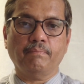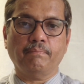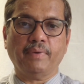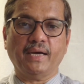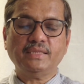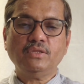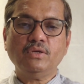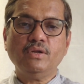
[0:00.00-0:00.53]

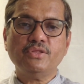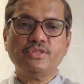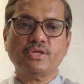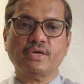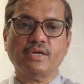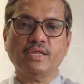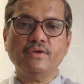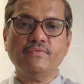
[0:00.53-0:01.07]

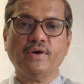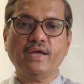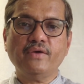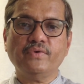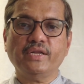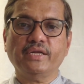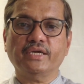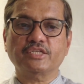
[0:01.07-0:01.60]
Pathologically, why
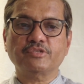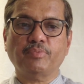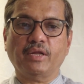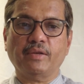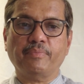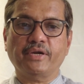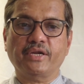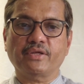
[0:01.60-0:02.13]
one gets
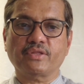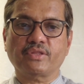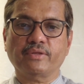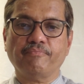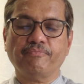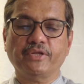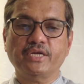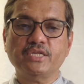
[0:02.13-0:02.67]

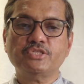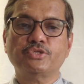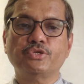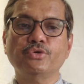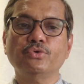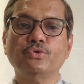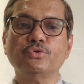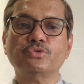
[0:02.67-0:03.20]
palpitation? It is
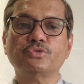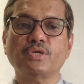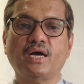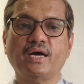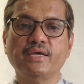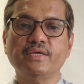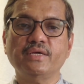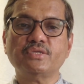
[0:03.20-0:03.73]
due to
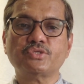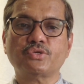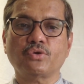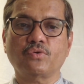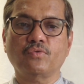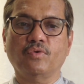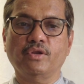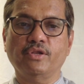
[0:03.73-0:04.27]
higher
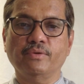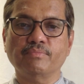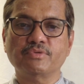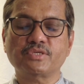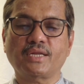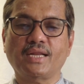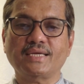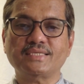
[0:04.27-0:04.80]
stroke
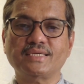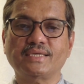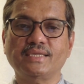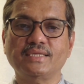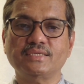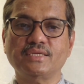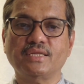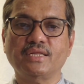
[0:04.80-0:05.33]
volumes,
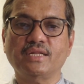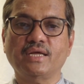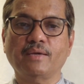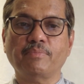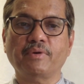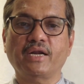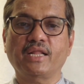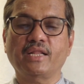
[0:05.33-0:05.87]
classically seen in
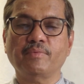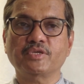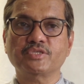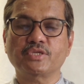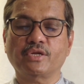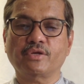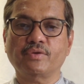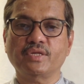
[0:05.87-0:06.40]
hyperdynamic
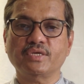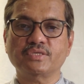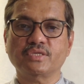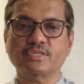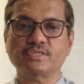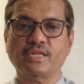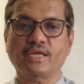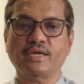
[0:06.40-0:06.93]

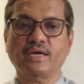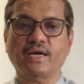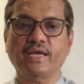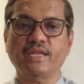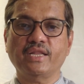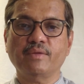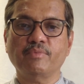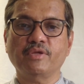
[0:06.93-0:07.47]
circulations like
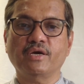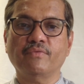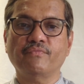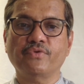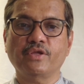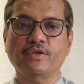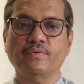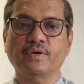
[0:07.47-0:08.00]
anemia,
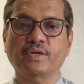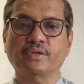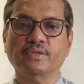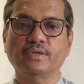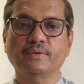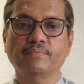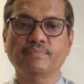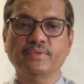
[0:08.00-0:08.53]
fever,
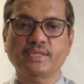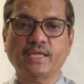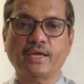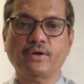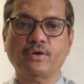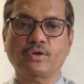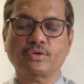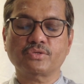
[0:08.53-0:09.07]

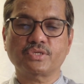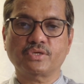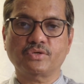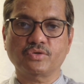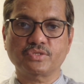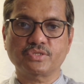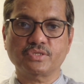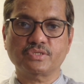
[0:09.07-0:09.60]

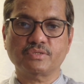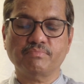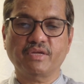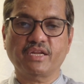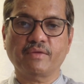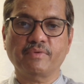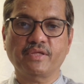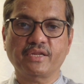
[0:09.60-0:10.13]
thyrotoxicosis,
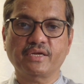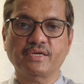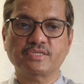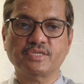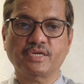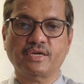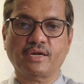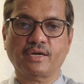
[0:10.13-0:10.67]
beriberi,
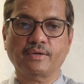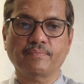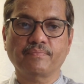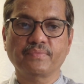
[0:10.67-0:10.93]
etc.